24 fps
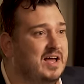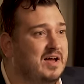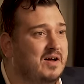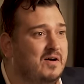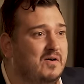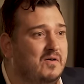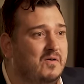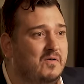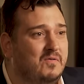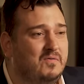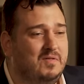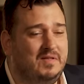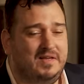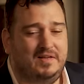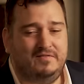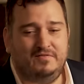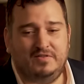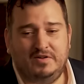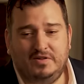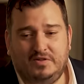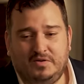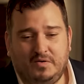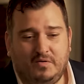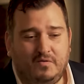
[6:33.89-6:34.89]
out,
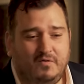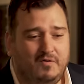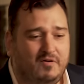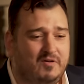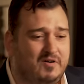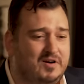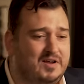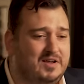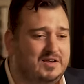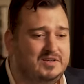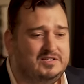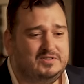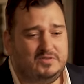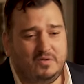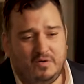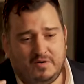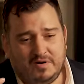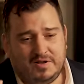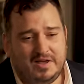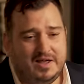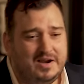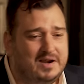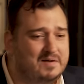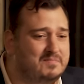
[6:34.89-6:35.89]
inventory,
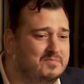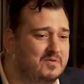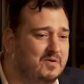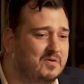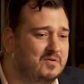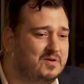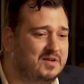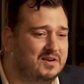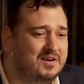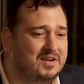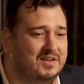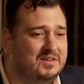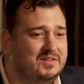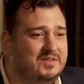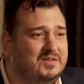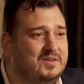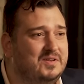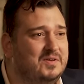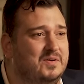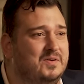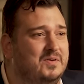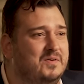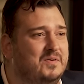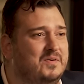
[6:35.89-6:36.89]
store getting broken
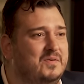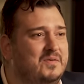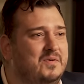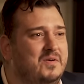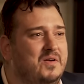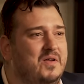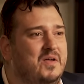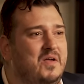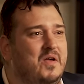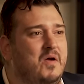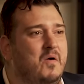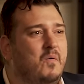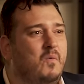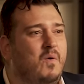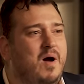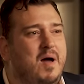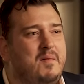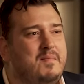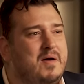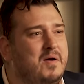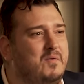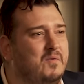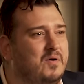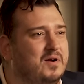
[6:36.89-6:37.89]
into. Why
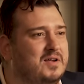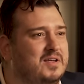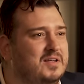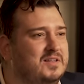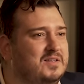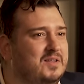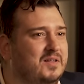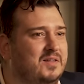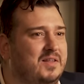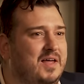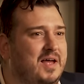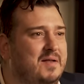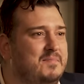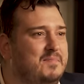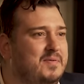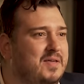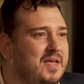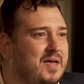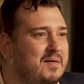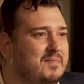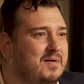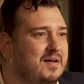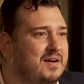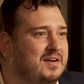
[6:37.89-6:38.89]
am I working till 9
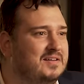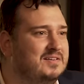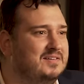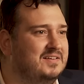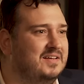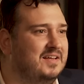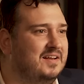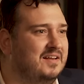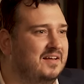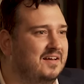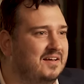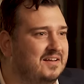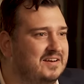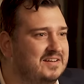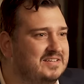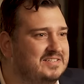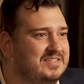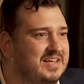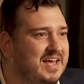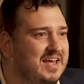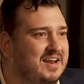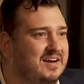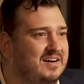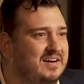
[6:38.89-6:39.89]
p.m. on a
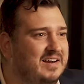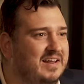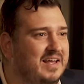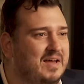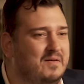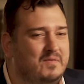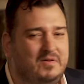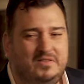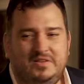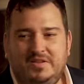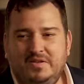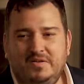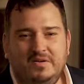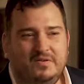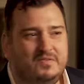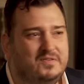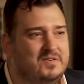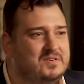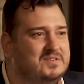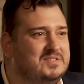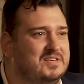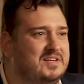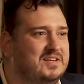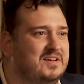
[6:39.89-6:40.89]
Saturday? I went to
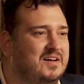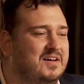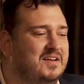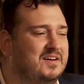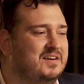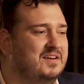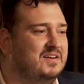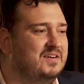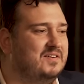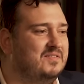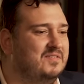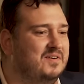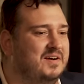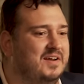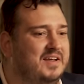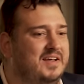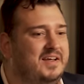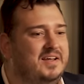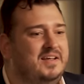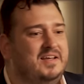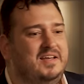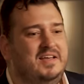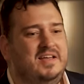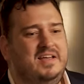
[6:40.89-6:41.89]
university, got a
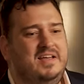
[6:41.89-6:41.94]
degree.